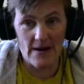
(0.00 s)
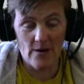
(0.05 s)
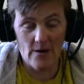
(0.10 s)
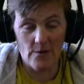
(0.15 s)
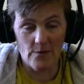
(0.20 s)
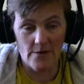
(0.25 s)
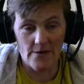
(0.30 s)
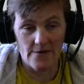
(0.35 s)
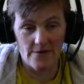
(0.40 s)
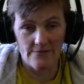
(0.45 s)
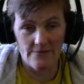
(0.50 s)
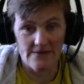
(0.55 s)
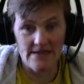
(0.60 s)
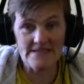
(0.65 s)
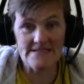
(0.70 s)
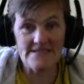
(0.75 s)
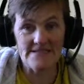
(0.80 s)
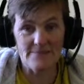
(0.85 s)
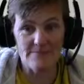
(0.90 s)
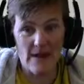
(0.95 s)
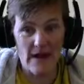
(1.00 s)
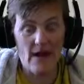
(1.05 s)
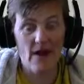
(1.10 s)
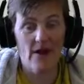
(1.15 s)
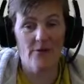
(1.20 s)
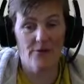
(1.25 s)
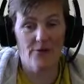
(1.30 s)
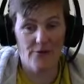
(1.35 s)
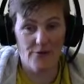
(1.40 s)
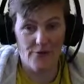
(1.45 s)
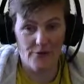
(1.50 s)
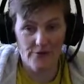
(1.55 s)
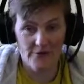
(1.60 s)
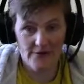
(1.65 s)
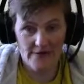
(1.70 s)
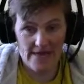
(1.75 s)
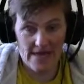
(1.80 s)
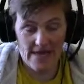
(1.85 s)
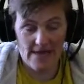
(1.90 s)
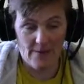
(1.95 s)
own, this is my other
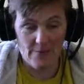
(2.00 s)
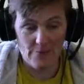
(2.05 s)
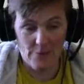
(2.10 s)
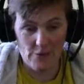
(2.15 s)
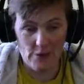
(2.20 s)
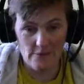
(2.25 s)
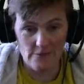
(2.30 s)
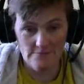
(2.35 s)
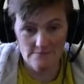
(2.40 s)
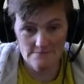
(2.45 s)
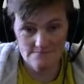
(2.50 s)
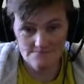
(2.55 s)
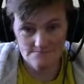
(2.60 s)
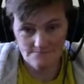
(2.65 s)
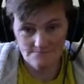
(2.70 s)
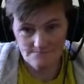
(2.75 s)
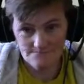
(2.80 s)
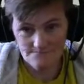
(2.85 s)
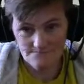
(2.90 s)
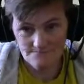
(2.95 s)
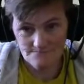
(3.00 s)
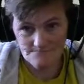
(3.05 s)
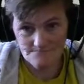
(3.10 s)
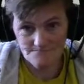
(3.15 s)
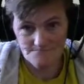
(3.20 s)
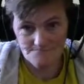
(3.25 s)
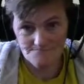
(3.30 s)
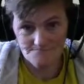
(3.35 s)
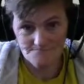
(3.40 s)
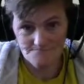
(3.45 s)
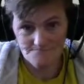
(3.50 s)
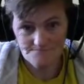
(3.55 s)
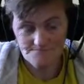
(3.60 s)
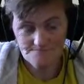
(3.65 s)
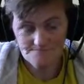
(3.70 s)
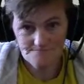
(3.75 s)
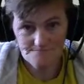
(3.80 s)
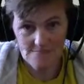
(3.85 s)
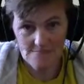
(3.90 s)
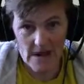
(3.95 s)
camera.
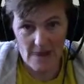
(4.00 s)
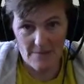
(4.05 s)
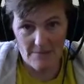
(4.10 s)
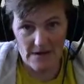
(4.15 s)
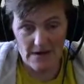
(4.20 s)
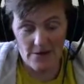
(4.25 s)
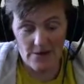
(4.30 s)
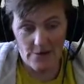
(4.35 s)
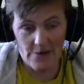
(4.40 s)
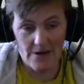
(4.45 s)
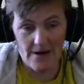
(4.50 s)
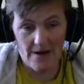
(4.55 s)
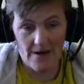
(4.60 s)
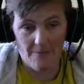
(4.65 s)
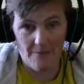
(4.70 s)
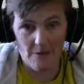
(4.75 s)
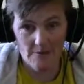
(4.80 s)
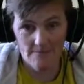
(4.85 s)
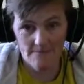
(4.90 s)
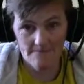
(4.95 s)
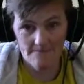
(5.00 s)
Not my new camera.